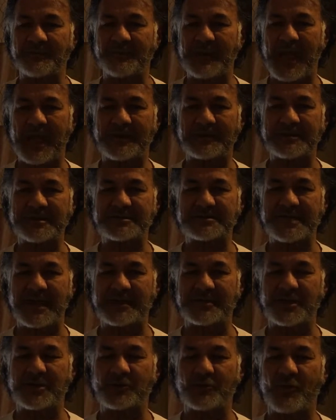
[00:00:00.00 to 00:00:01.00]
and black
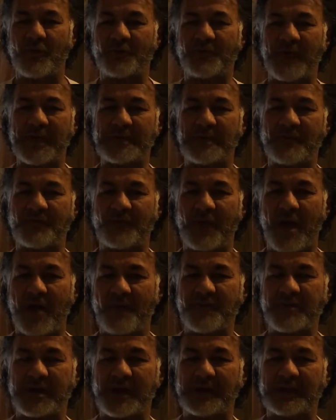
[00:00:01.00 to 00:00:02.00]
descendant who are fighting for
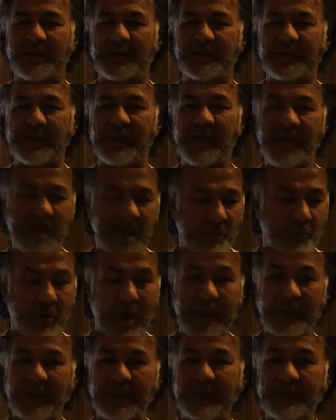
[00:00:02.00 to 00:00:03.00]
Africa and India,
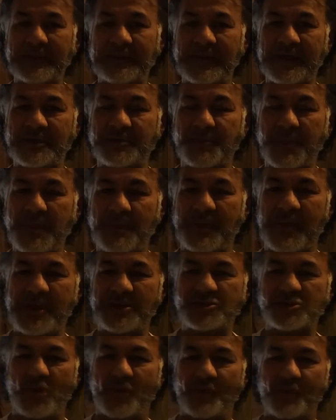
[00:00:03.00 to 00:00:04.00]
while Indian people are
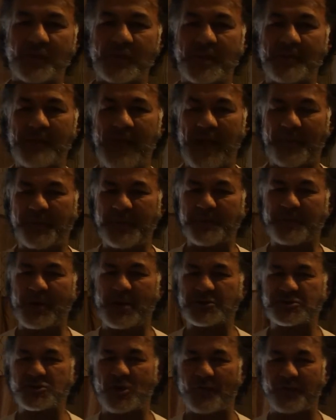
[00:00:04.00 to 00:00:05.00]
suffering and black people
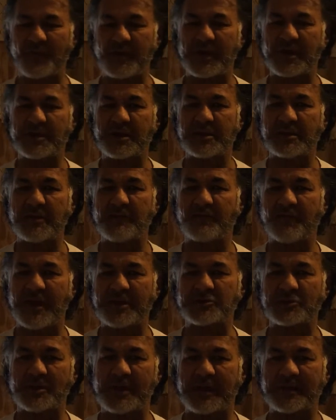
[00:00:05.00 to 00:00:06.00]
are suffering and they
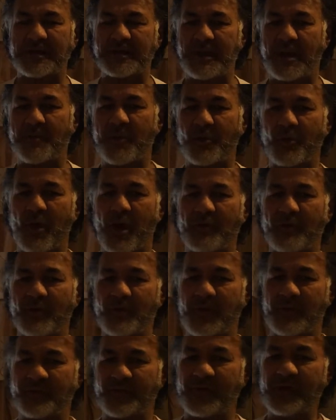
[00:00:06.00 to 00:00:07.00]
divide you like the Demerara
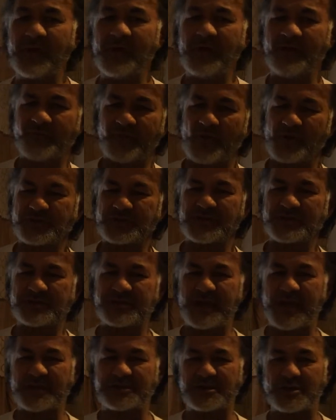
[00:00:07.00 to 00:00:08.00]
River versus
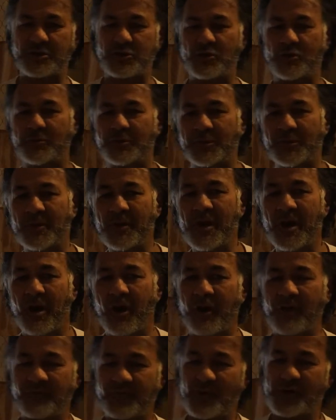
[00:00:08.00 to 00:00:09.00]
the Essequibo
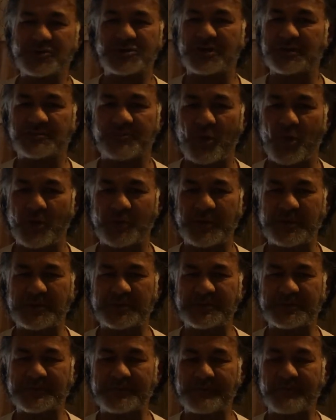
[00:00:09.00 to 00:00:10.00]
or versus
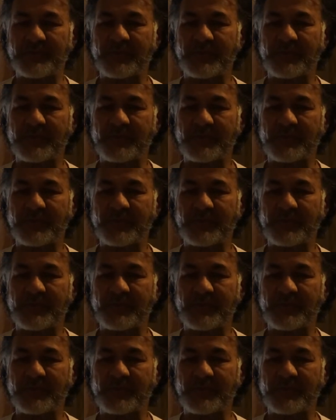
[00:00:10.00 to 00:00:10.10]
Burmese.